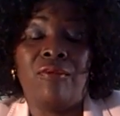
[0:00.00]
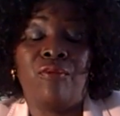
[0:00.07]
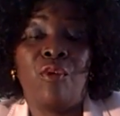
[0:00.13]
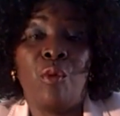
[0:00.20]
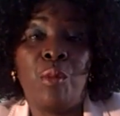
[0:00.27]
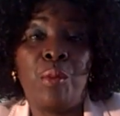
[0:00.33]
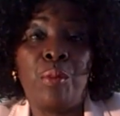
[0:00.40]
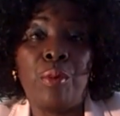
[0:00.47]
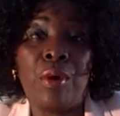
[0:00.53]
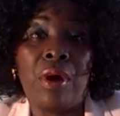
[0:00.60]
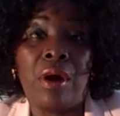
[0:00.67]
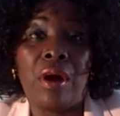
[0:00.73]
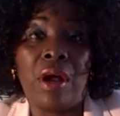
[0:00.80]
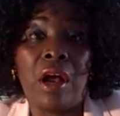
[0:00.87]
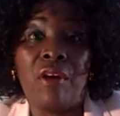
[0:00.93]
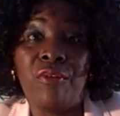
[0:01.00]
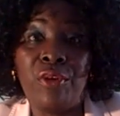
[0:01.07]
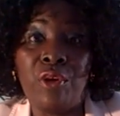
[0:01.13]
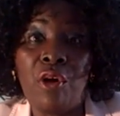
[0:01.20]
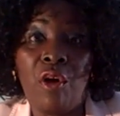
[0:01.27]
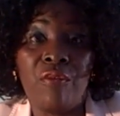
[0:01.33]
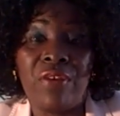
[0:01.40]
former
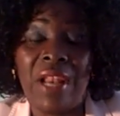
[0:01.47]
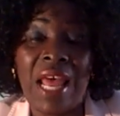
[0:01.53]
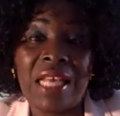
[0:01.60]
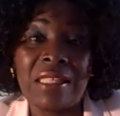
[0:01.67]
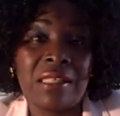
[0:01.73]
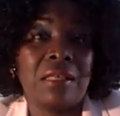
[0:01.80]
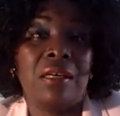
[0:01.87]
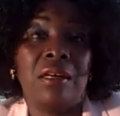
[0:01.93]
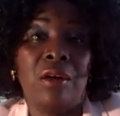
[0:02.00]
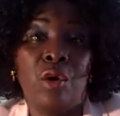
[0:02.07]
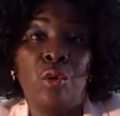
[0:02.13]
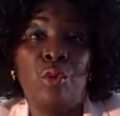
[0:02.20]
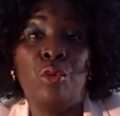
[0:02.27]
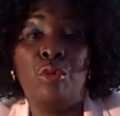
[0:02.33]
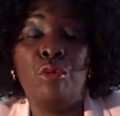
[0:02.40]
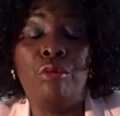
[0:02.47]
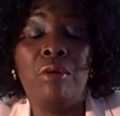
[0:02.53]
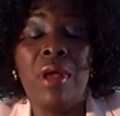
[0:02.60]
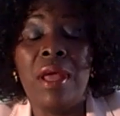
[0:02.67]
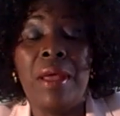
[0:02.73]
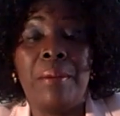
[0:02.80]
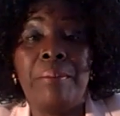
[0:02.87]
governor of Alaska,
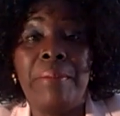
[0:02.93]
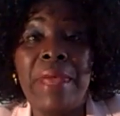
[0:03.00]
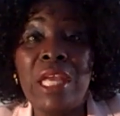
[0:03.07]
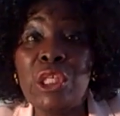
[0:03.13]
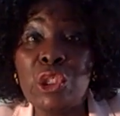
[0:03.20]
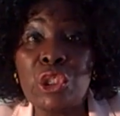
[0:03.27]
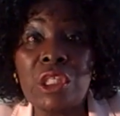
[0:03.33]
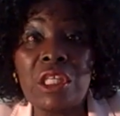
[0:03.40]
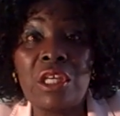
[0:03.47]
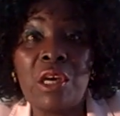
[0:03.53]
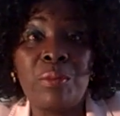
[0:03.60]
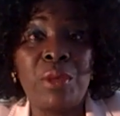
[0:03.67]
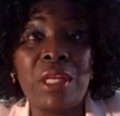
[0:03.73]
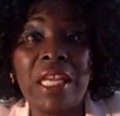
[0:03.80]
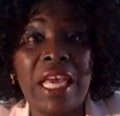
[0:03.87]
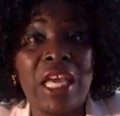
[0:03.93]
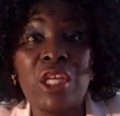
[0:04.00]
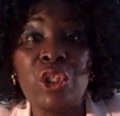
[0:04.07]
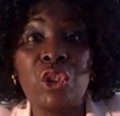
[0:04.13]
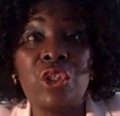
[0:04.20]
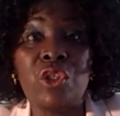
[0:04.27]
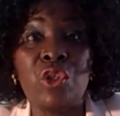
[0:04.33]
who majored in
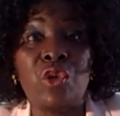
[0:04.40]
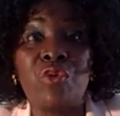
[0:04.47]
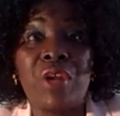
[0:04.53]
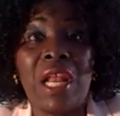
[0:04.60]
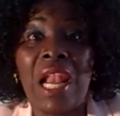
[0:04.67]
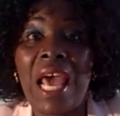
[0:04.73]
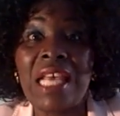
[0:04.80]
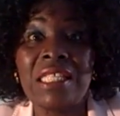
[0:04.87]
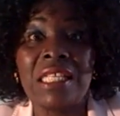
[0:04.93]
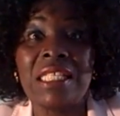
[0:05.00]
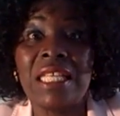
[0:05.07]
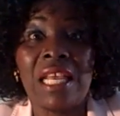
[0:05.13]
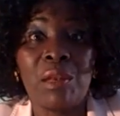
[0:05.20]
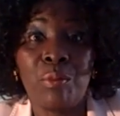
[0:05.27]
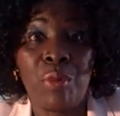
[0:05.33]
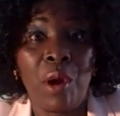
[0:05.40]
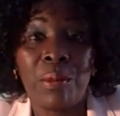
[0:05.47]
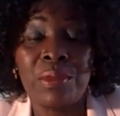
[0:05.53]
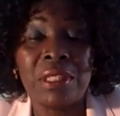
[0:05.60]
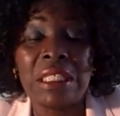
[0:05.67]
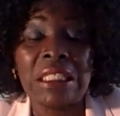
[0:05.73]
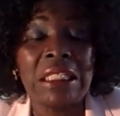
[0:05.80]
communications, to realize that
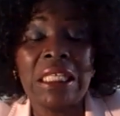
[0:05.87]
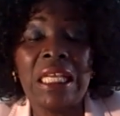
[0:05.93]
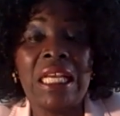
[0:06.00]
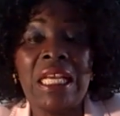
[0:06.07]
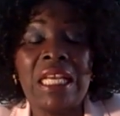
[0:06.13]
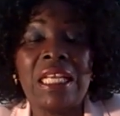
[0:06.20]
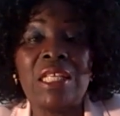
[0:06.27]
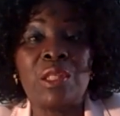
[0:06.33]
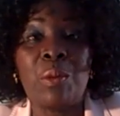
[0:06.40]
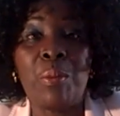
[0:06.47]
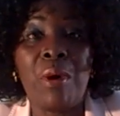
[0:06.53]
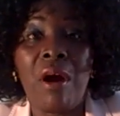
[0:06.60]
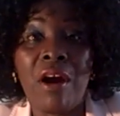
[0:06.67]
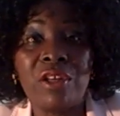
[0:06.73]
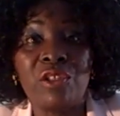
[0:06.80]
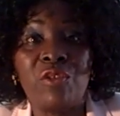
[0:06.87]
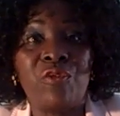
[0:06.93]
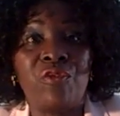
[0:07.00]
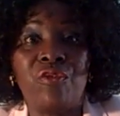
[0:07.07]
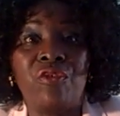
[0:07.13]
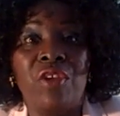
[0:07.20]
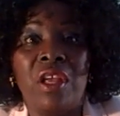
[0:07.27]
teleprompter is a part
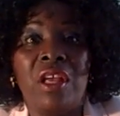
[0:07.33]
of